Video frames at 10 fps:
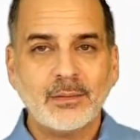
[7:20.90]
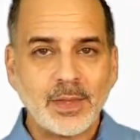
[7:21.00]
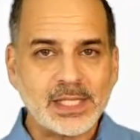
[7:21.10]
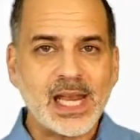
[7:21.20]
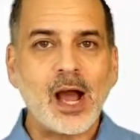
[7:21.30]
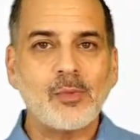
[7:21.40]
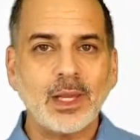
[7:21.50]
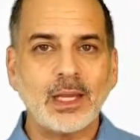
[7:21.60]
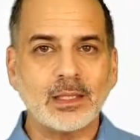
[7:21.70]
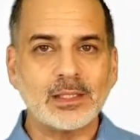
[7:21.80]
This now
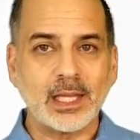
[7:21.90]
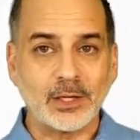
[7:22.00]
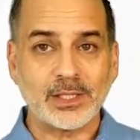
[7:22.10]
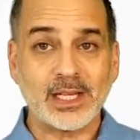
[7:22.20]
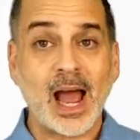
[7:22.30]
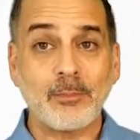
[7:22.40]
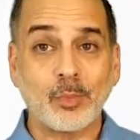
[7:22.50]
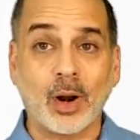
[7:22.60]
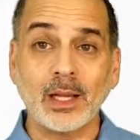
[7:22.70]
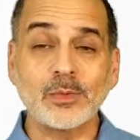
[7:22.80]
means that your stop
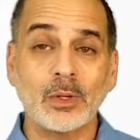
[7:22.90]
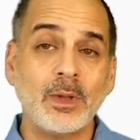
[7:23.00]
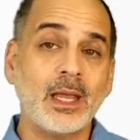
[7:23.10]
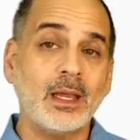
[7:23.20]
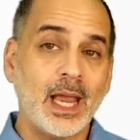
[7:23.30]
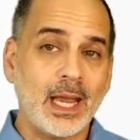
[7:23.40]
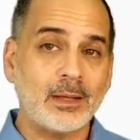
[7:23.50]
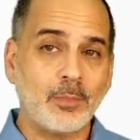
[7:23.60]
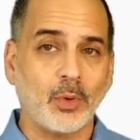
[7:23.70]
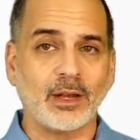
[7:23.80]
price would be
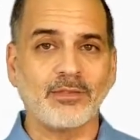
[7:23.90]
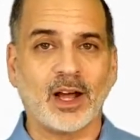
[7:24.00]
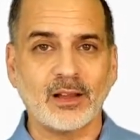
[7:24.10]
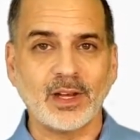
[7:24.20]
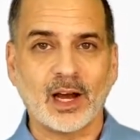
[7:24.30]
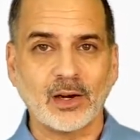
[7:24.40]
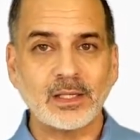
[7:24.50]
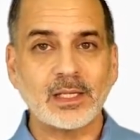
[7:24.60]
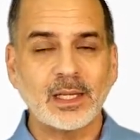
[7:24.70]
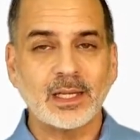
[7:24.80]

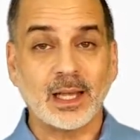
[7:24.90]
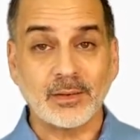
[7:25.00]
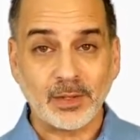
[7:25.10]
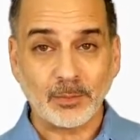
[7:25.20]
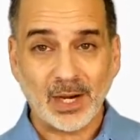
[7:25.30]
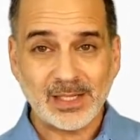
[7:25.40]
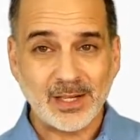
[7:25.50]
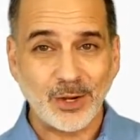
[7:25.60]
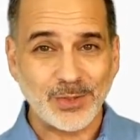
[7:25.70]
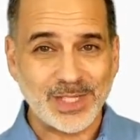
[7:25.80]
$8.5, and if the price
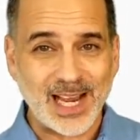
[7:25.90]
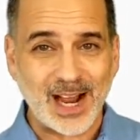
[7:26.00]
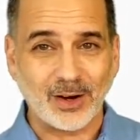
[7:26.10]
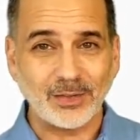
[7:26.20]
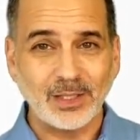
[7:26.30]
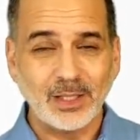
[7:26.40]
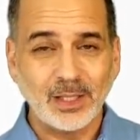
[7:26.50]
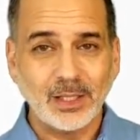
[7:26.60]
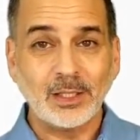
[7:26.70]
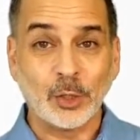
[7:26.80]
goes down,
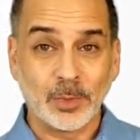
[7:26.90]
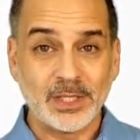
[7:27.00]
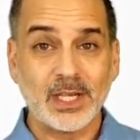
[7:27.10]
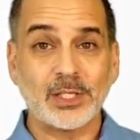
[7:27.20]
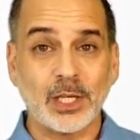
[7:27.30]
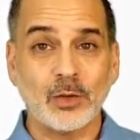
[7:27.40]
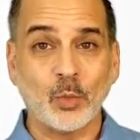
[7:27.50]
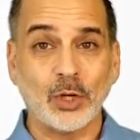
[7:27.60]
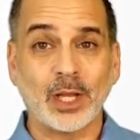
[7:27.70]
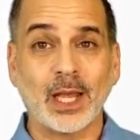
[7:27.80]
your position
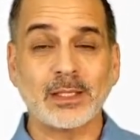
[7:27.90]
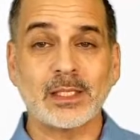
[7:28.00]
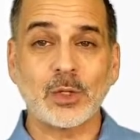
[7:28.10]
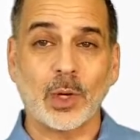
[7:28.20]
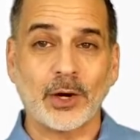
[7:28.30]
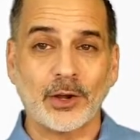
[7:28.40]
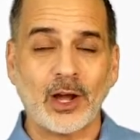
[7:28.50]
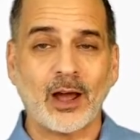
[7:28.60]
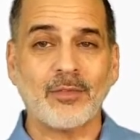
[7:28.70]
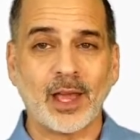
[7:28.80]
will get squared
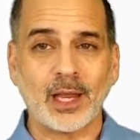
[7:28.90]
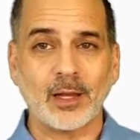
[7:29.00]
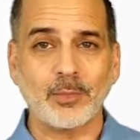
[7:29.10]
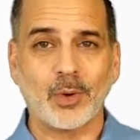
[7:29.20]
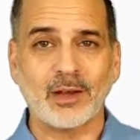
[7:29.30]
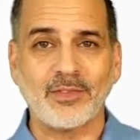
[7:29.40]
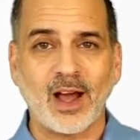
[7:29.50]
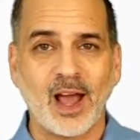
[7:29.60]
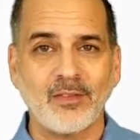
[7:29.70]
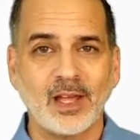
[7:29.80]
off at
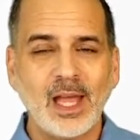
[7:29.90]
8.5.